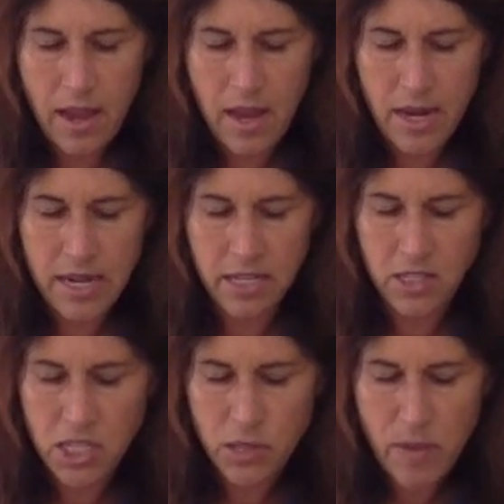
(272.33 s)
and I can
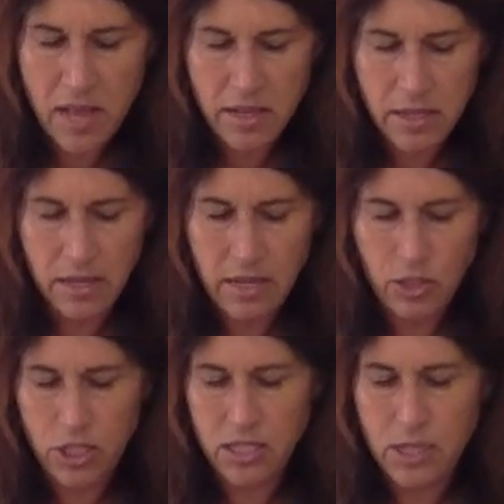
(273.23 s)
smell it. The
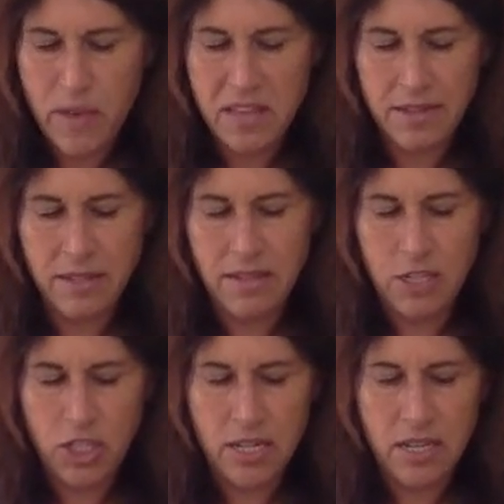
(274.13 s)
kitchen's smelling
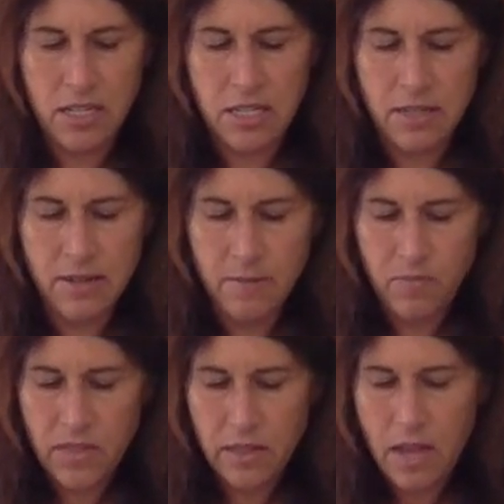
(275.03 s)
delicious.
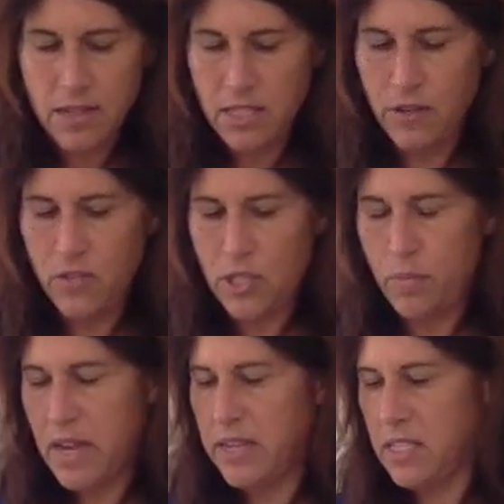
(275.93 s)
Lots of
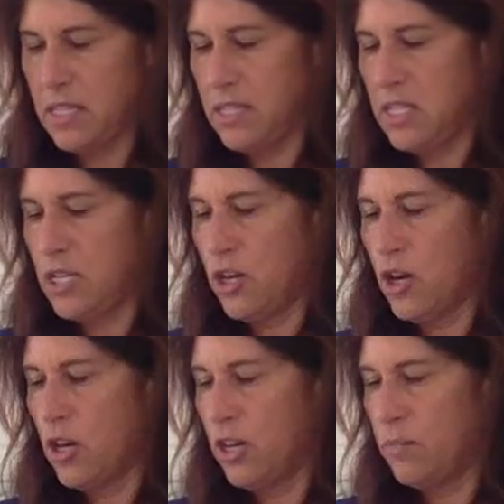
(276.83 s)
spices
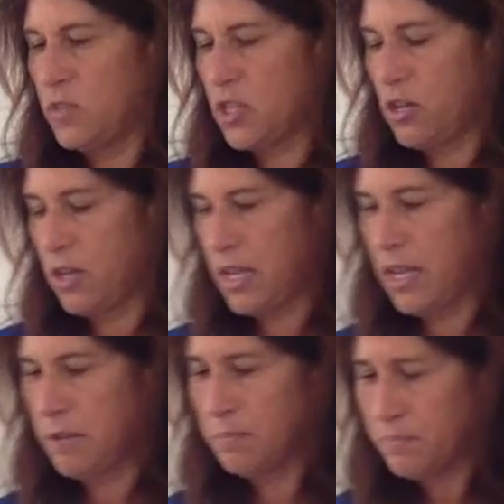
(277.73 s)
and herbs
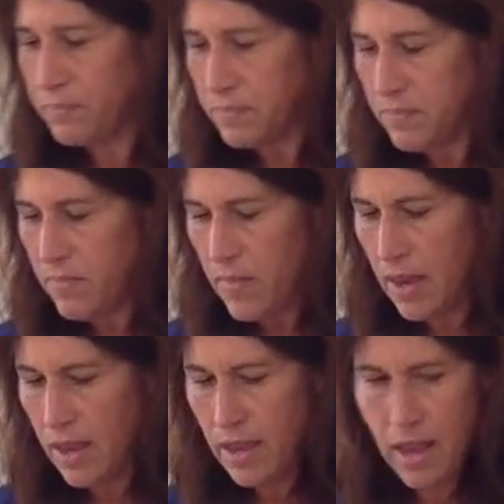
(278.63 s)
cooking.
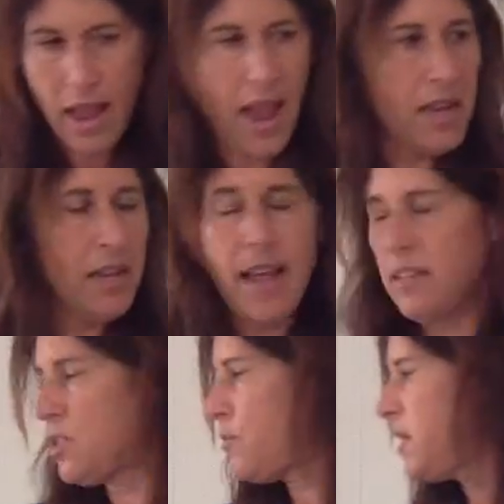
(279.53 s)
And
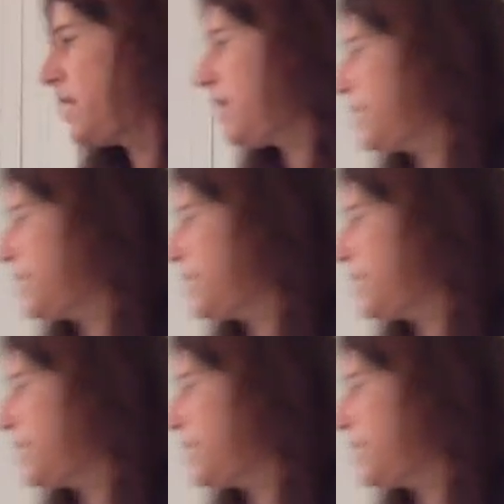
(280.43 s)
next what I'd